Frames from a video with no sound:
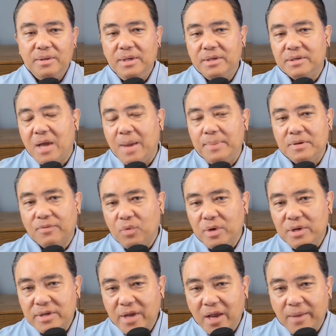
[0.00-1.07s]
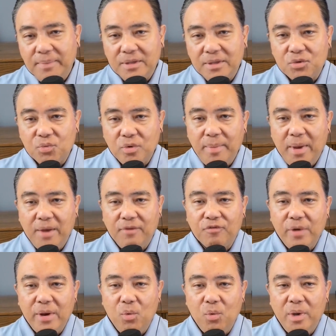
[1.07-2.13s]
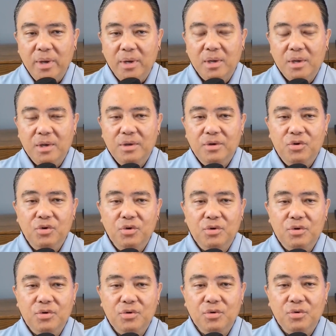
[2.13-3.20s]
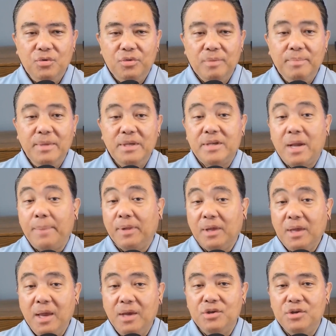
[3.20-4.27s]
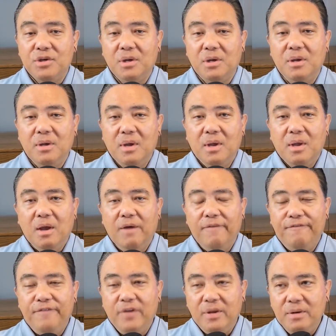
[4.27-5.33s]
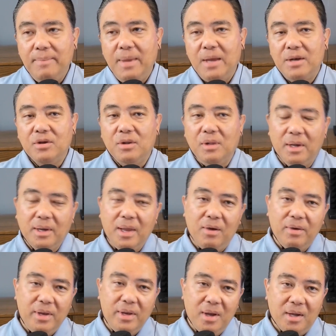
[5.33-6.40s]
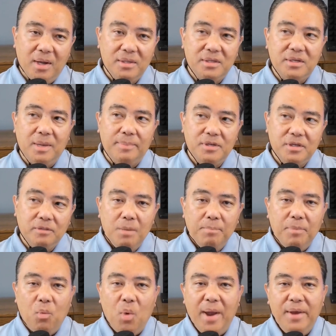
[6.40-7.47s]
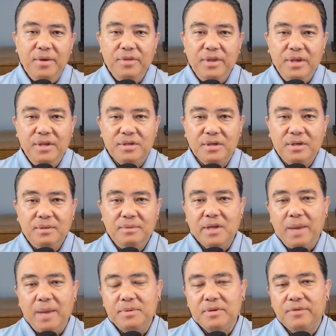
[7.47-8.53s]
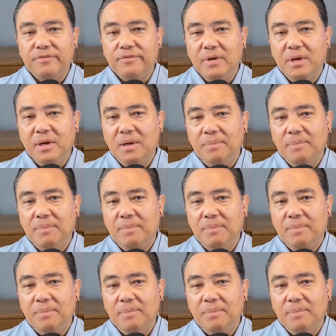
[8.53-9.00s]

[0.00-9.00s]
these types of restatements remain frequent due to the misapplication of fundamental accounting concepts. But why do these types of